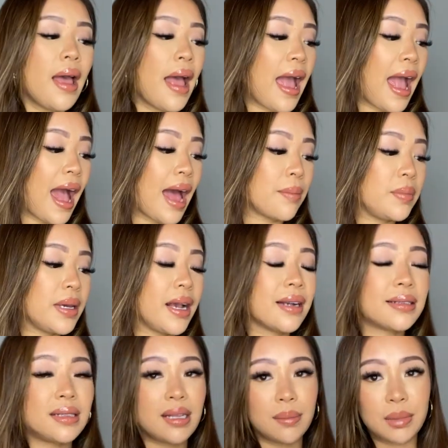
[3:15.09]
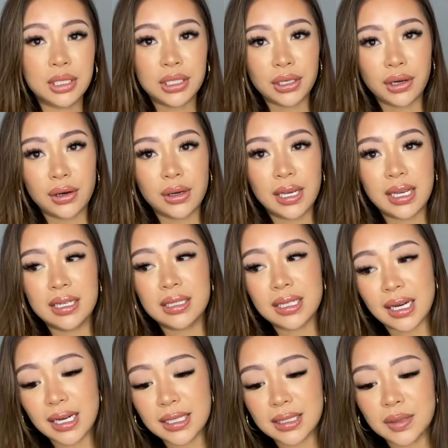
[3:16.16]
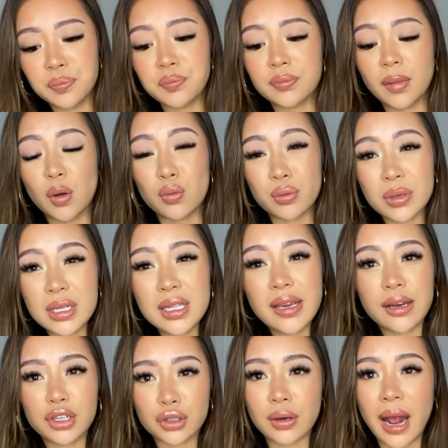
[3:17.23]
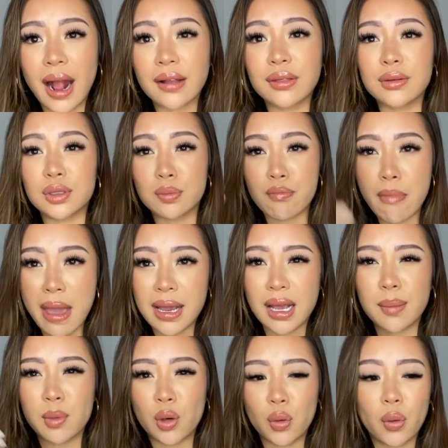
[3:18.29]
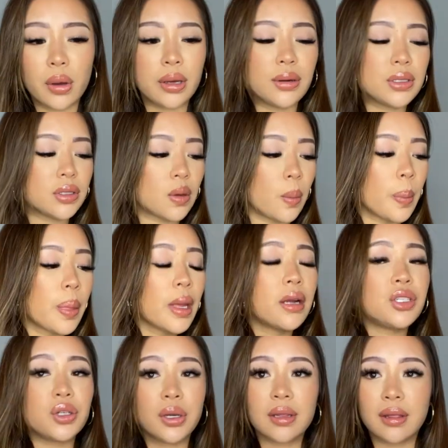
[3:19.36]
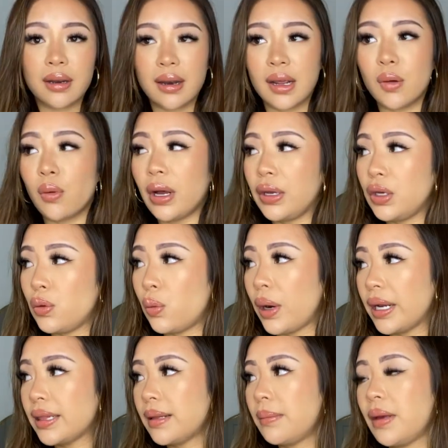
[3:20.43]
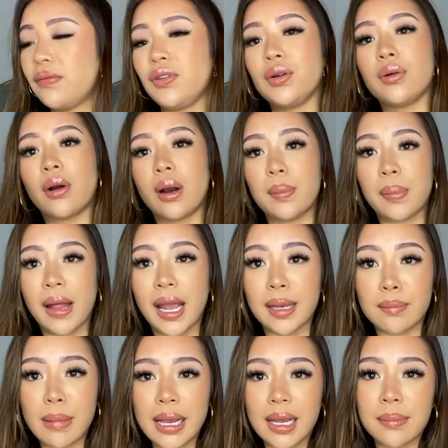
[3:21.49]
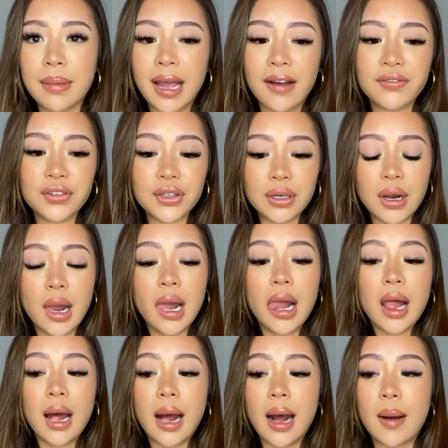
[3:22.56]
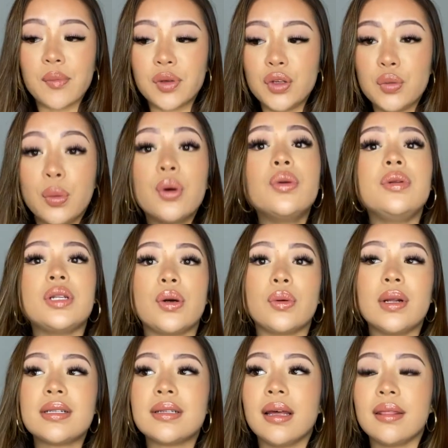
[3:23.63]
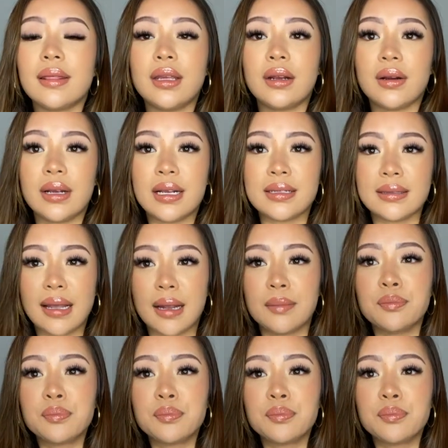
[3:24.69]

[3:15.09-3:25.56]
and because of that material, it does really attract those makeup and oil. So during the day while you're wearing them, if you are applying makeup after, you will notice that there is like